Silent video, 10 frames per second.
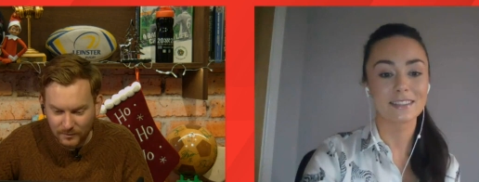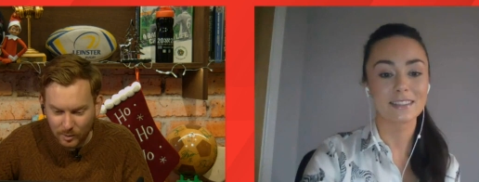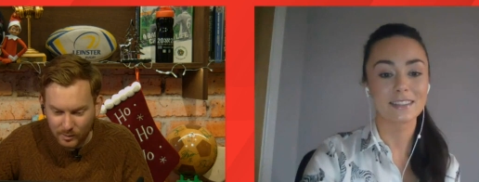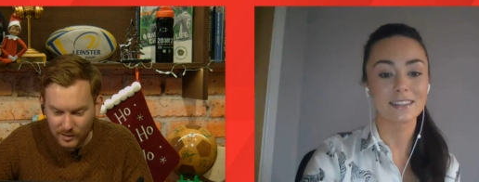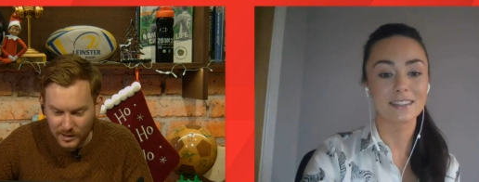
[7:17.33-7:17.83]

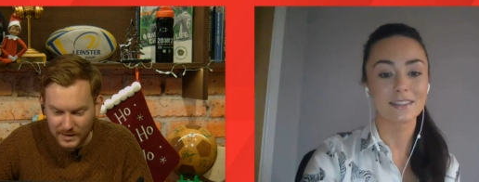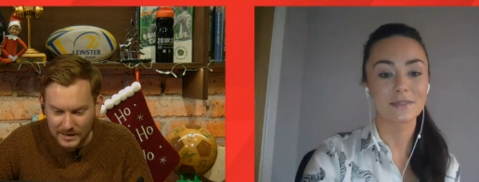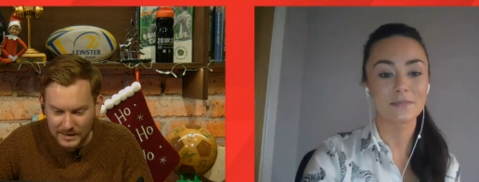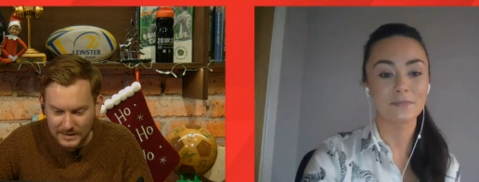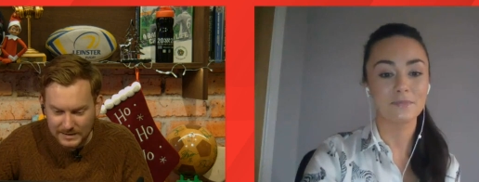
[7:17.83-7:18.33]
Speaker 1: forward line,
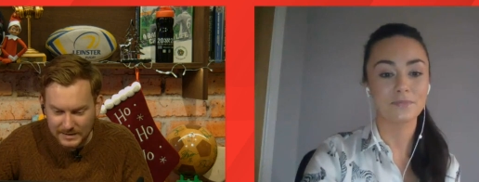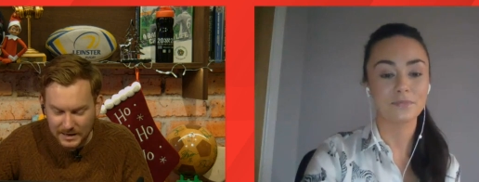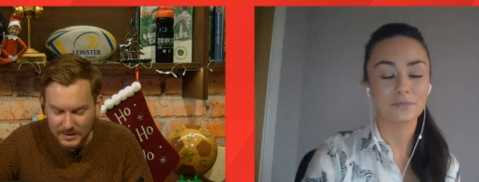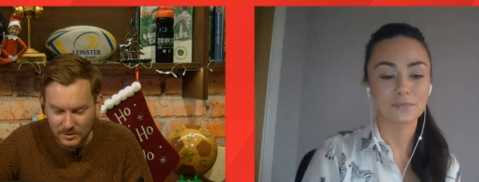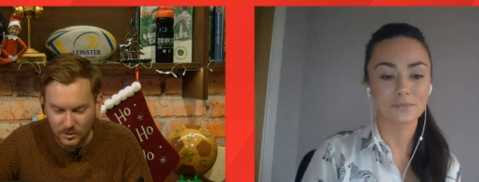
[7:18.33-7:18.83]
needless to say.
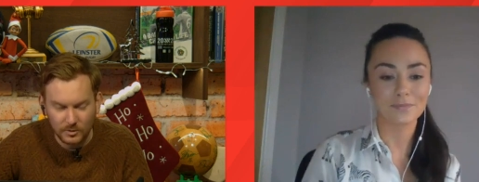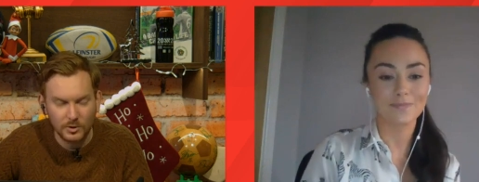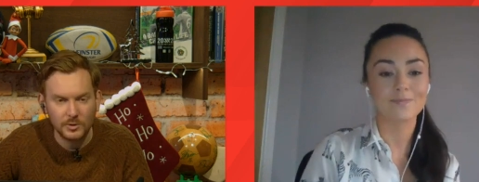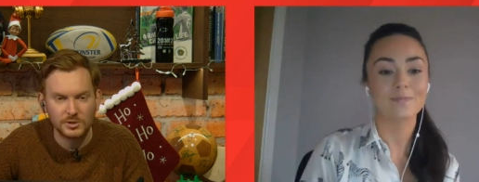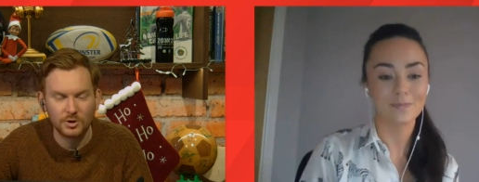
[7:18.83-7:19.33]
So,
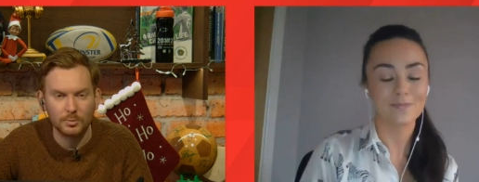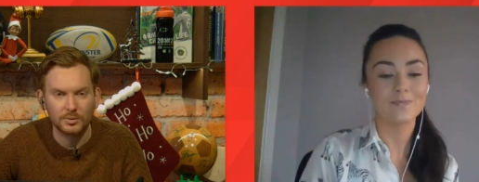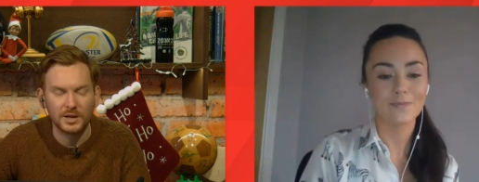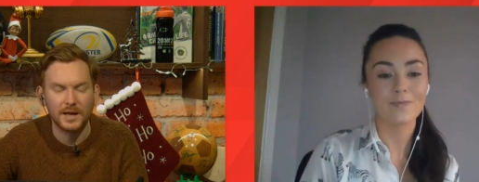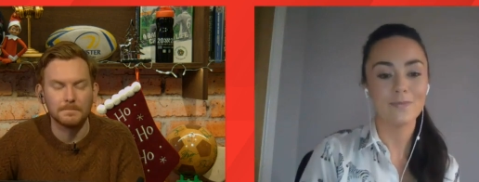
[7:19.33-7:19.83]
who's your number
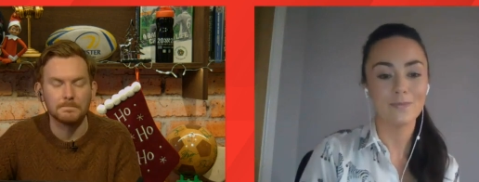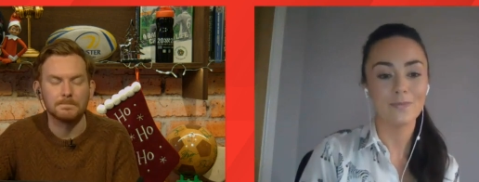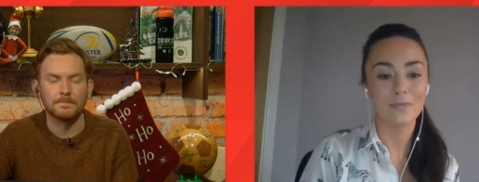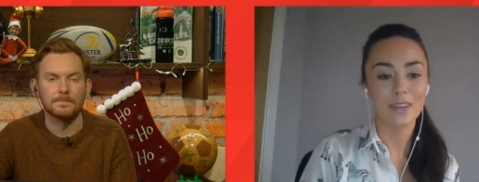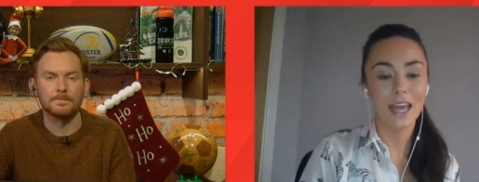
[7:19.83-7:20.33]
10?
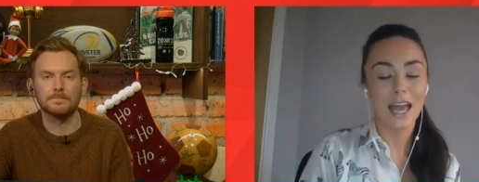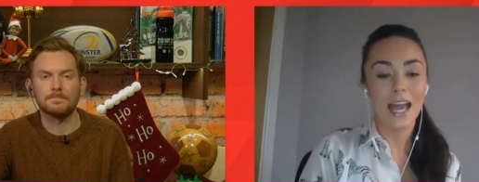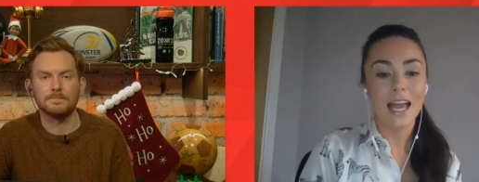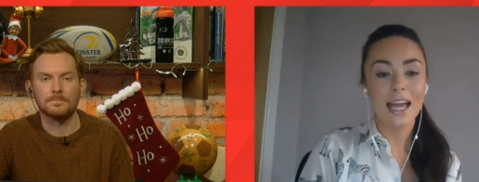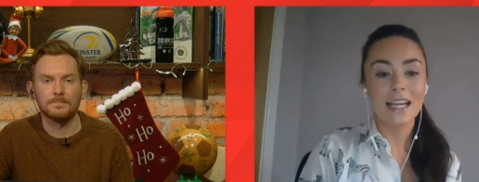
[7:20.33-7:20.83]

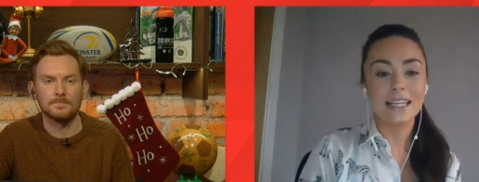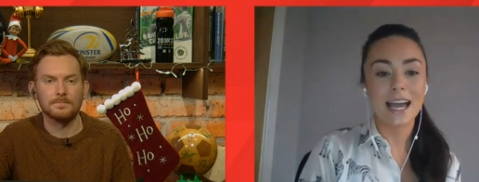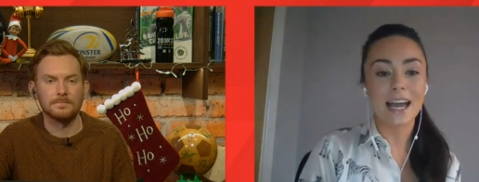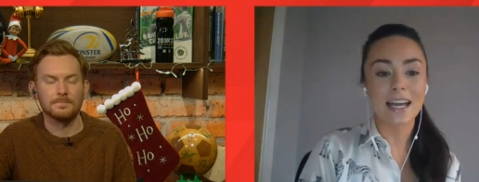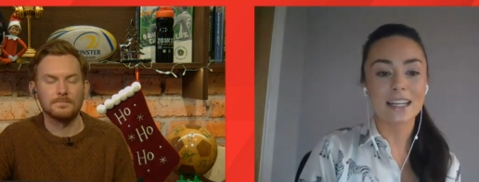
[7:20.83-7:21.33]

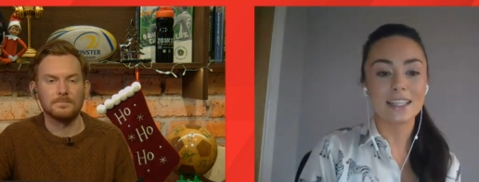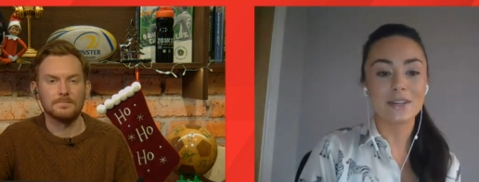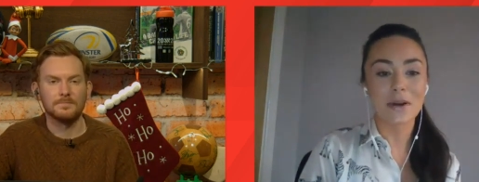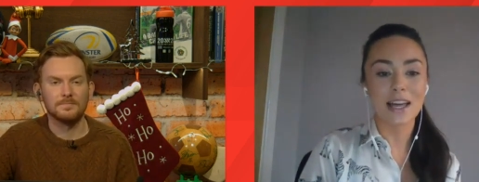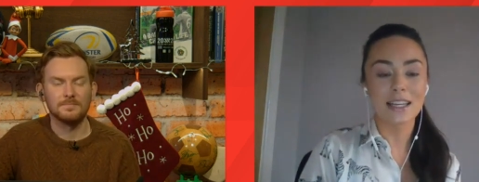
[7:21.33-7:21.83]
Speaker 2: Yeah,
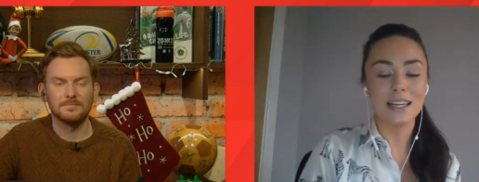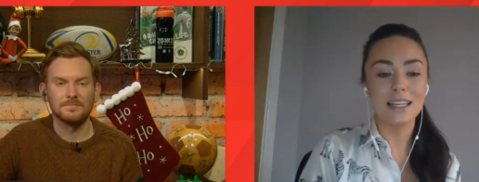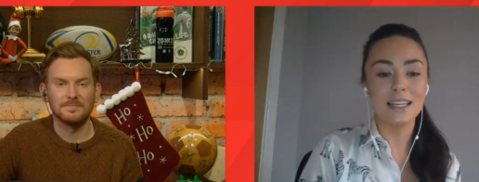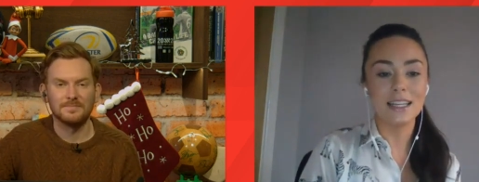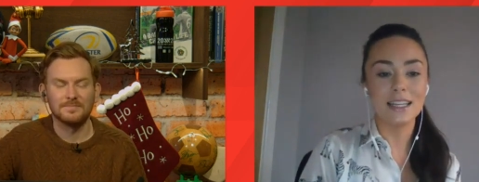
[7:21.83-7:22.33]
Noëlle
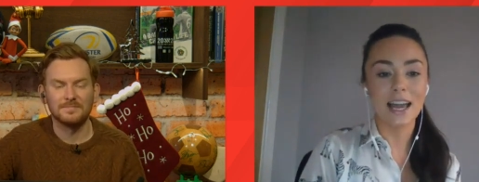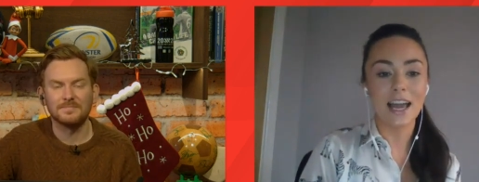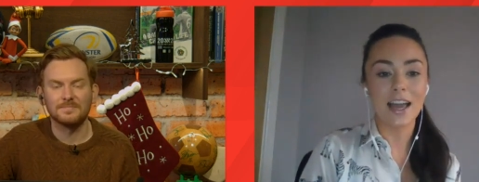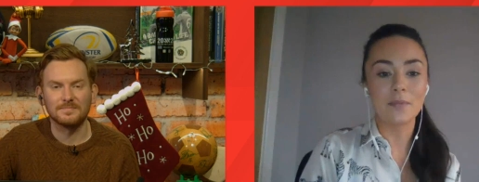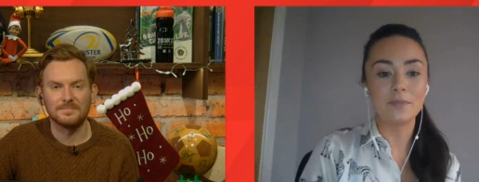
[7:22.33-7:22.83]
Healy,
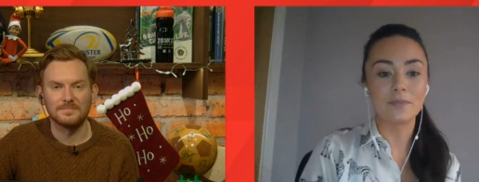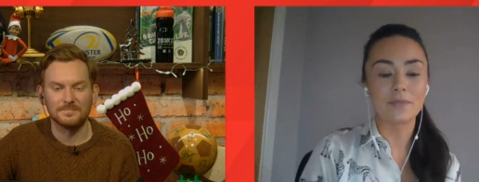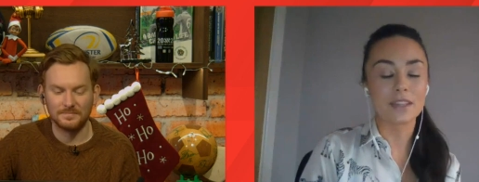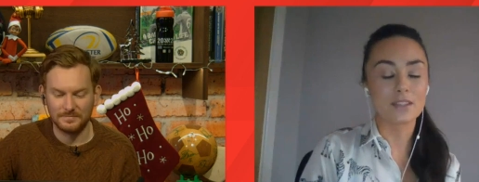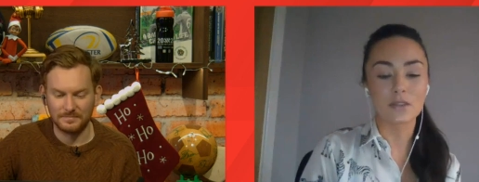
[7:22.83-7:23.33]

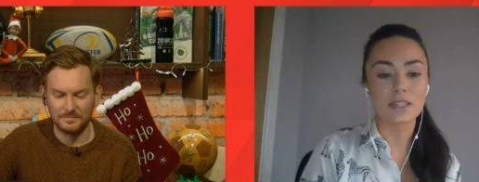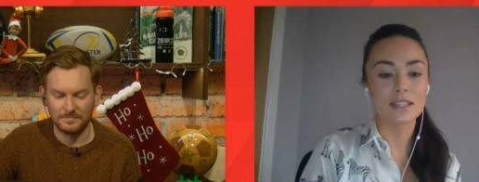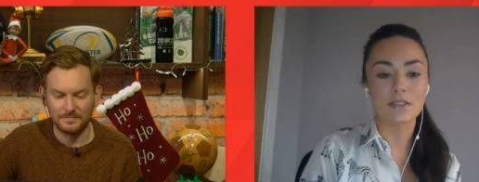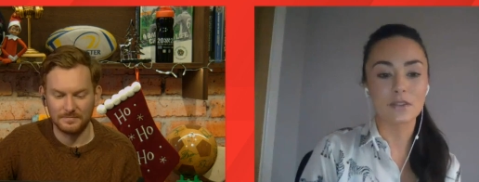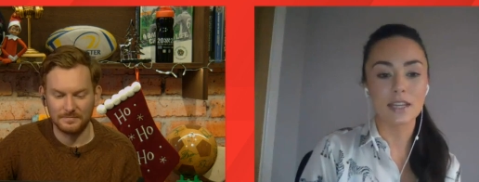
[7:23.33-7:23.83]
um,
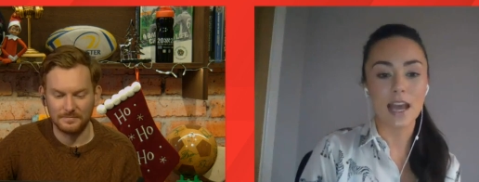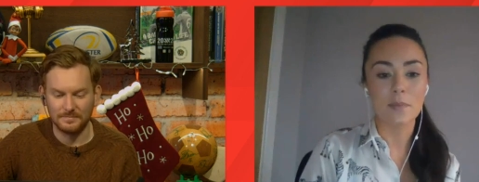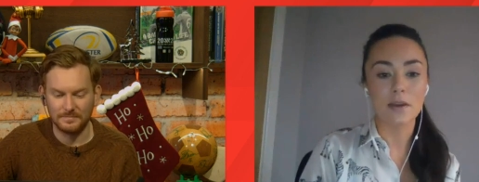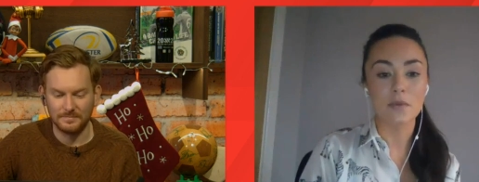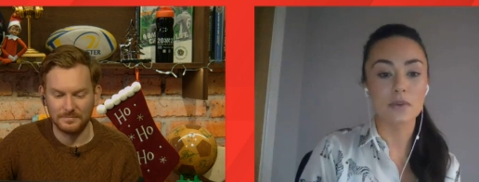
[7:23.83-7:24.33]
just just
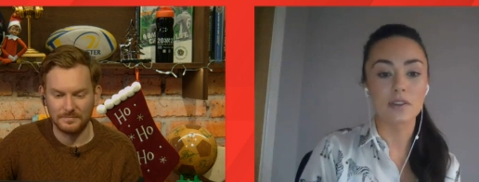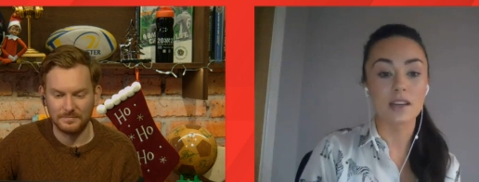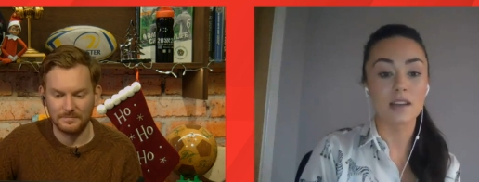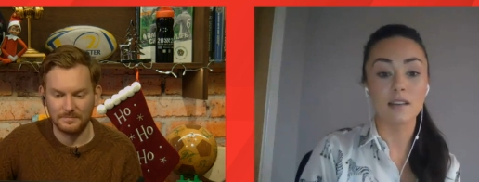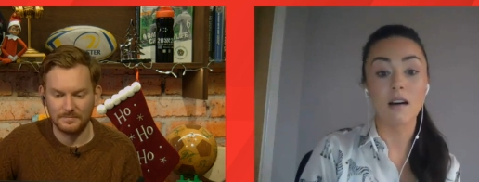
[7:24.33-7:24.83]
epic. One
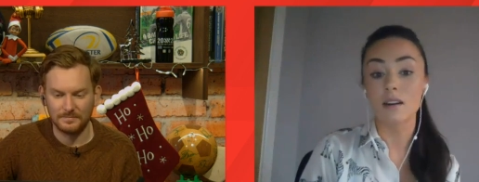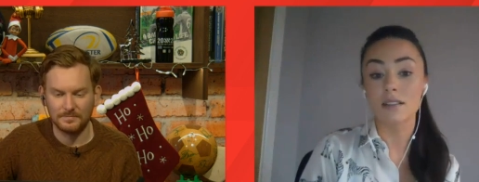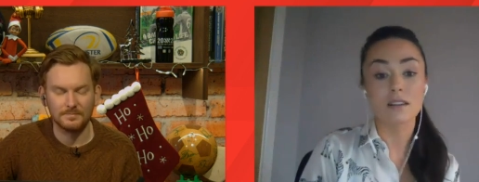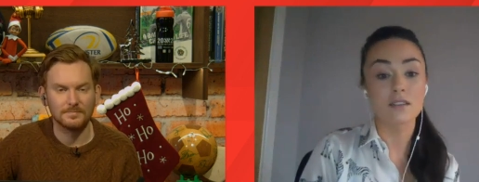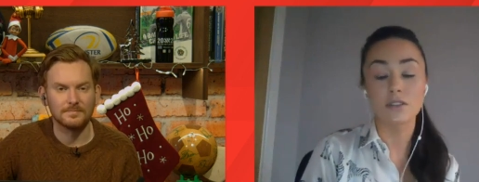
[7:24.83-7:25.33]
of the
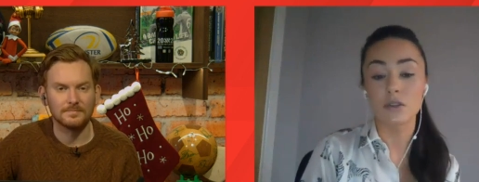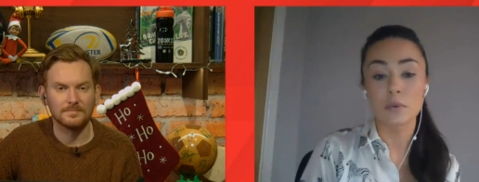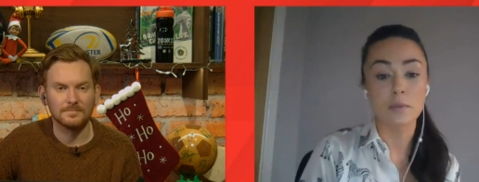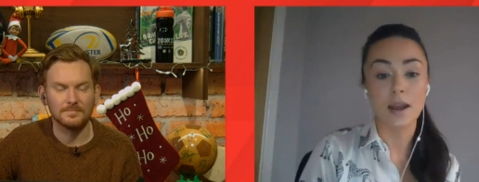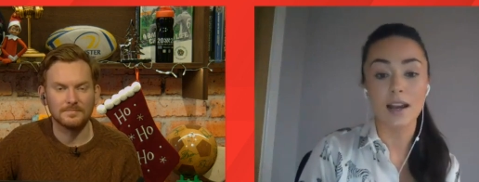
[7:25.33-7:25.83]
longest
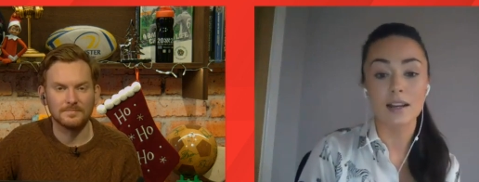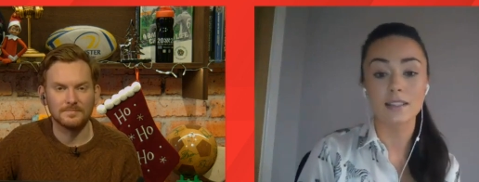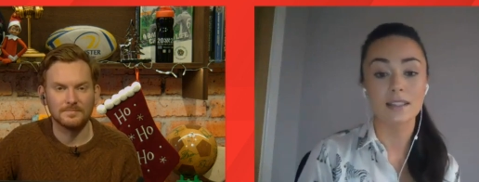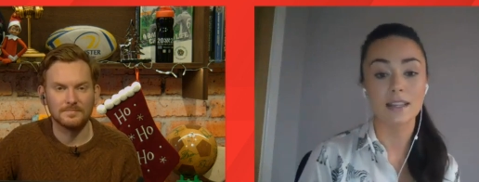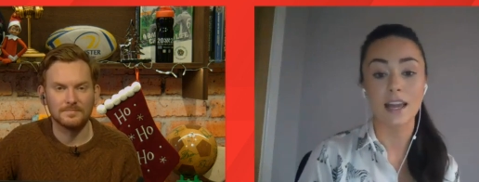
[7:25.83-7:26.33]
serving Dublin
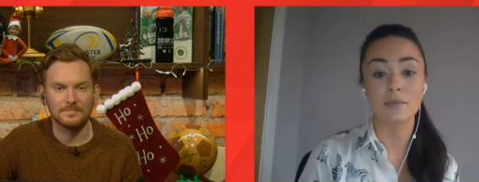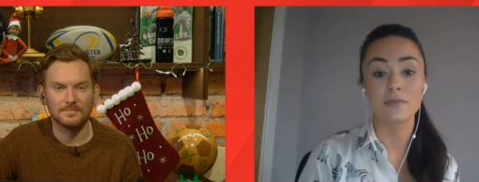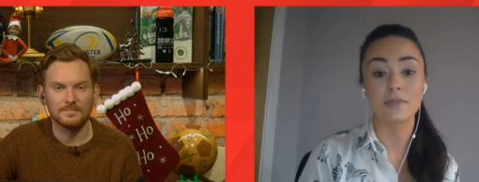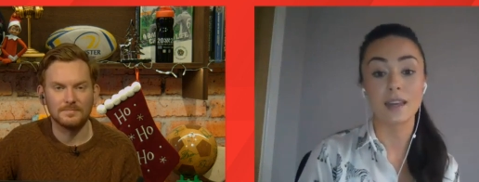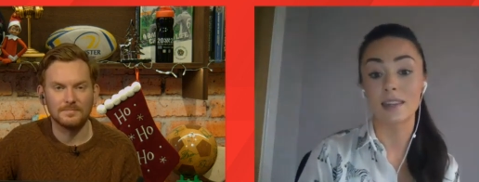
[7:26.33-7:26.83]
players
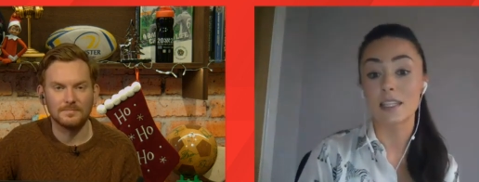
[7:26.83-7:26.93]
um,